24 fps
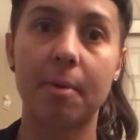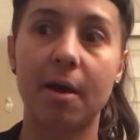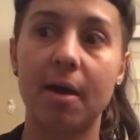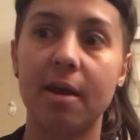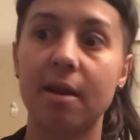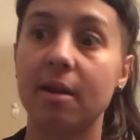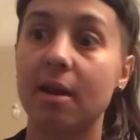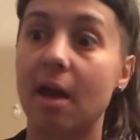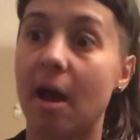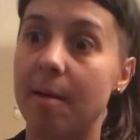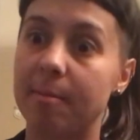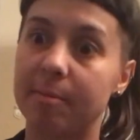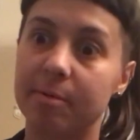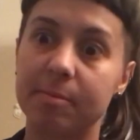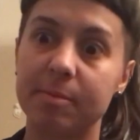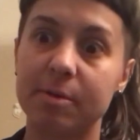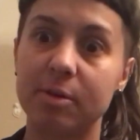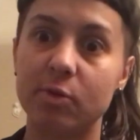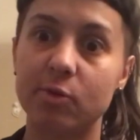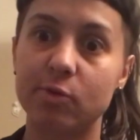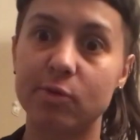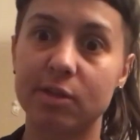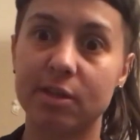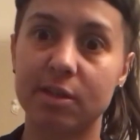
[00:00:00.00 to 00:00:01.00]
but I'm gonna
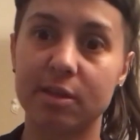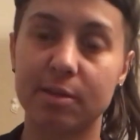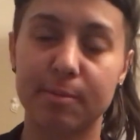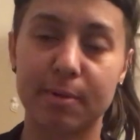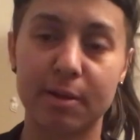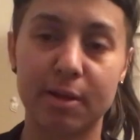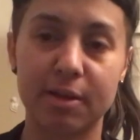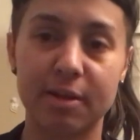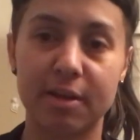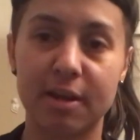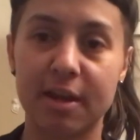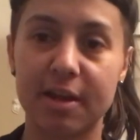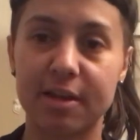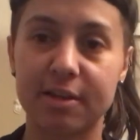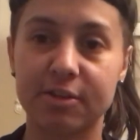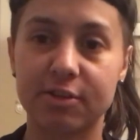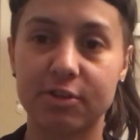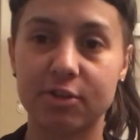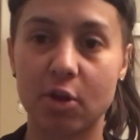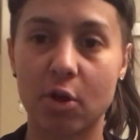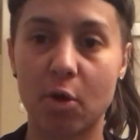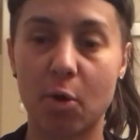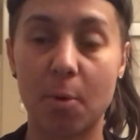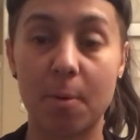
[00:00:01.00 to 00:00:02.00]
be using it in the middle of the night,
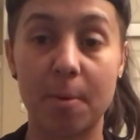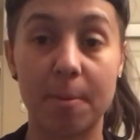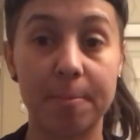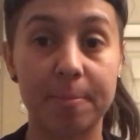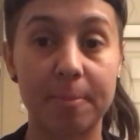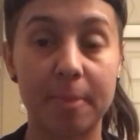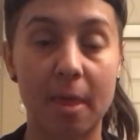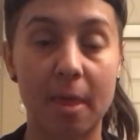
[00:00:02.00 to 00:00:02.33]
so